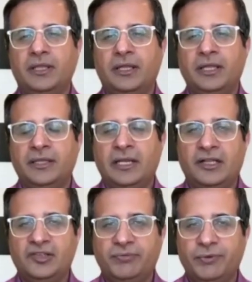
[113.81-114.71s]
in the
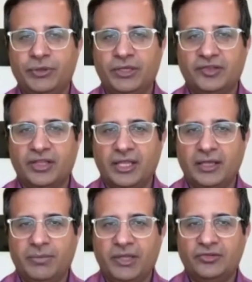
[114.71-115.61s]
last few years,
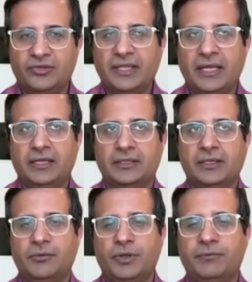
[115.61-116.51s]
again, based on that,
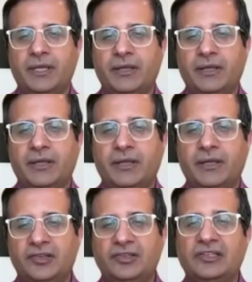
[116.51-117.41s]
what we have seen
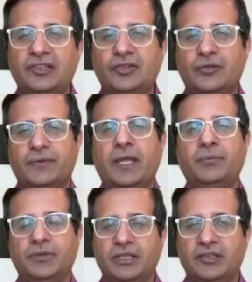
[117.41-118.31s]
is dozens of
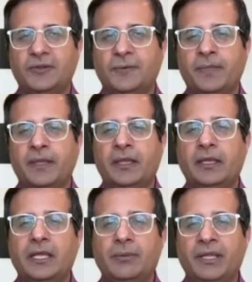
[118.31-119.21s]
companies
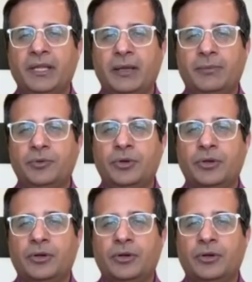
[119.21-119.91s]
coming up who are